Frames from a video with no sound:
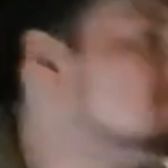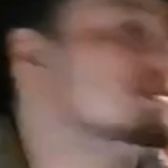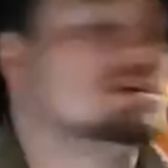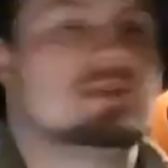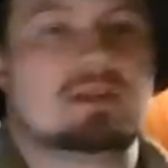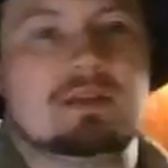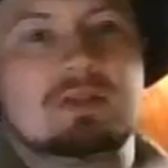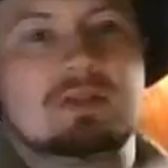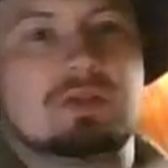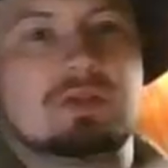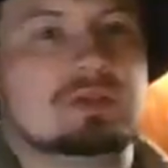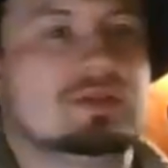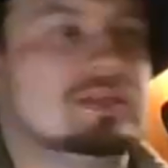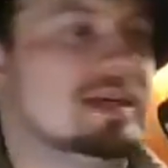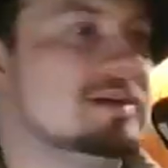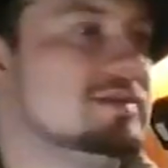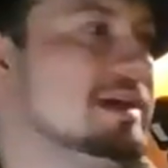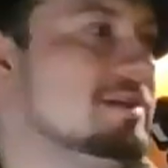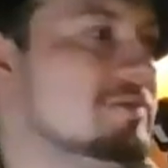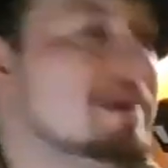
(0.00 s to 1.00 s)
nothing is in
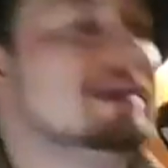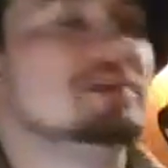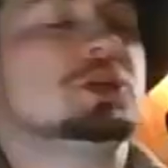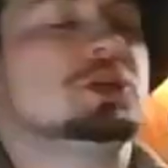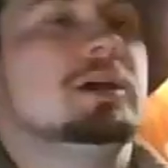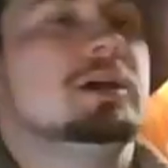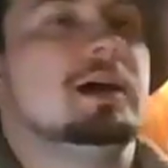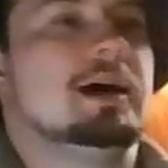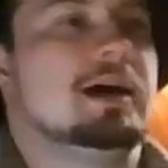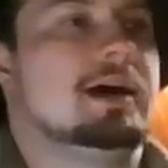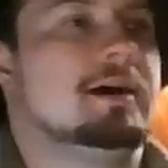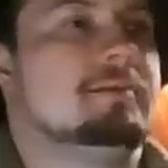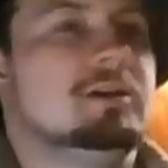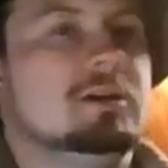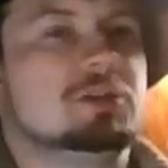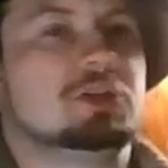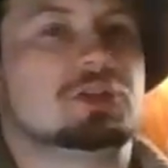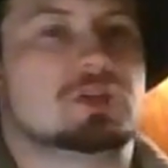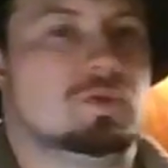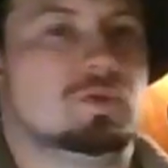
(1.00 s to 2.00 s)
down that range,
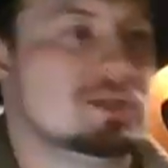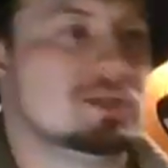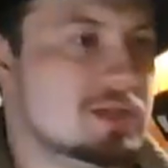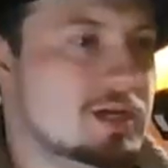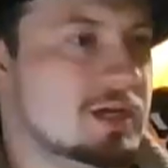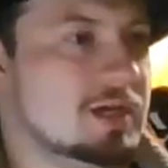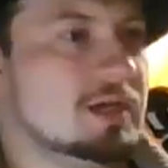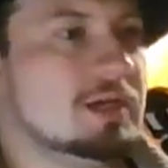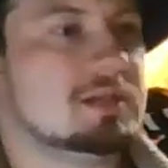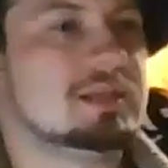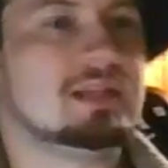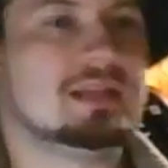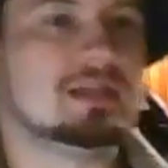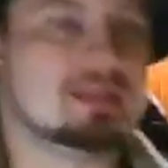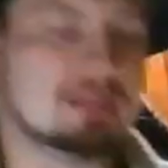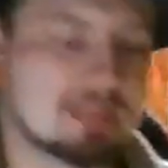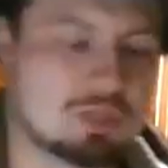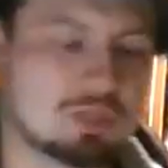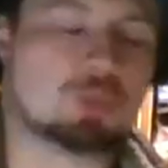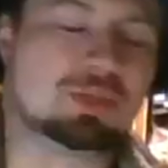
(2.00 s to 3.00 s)
just a wall.
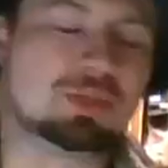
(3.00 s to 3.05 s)
This